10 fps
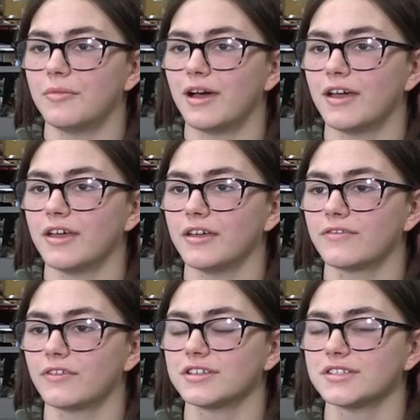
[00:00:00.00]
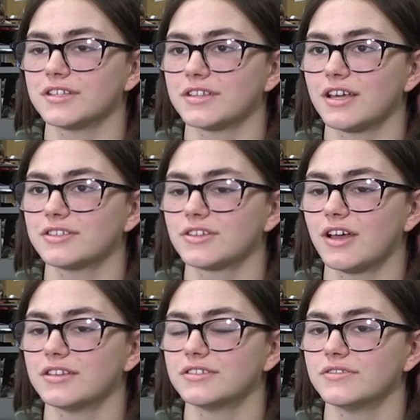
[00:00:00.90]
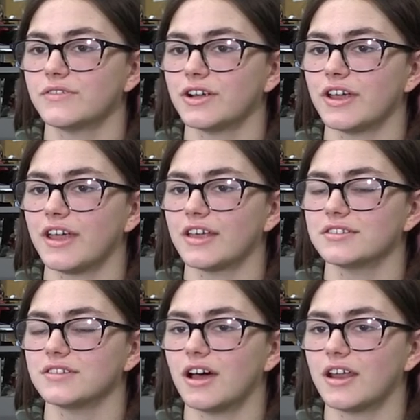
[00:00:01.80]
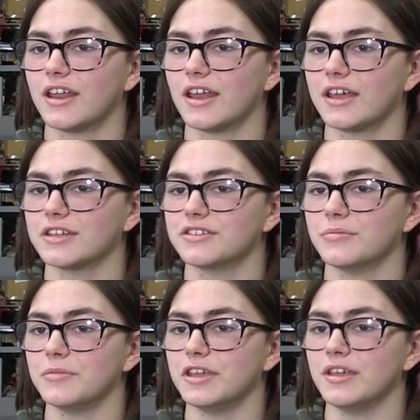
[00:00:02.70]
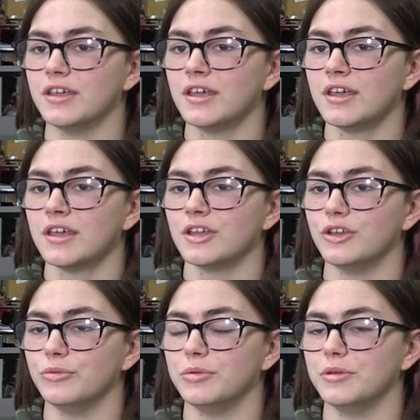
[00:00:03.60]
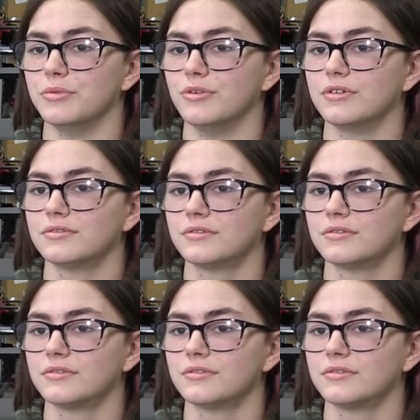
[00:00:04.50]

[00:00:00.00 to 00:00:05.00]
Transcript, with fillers: My forensic science class is very hands-on and I get to meet new people.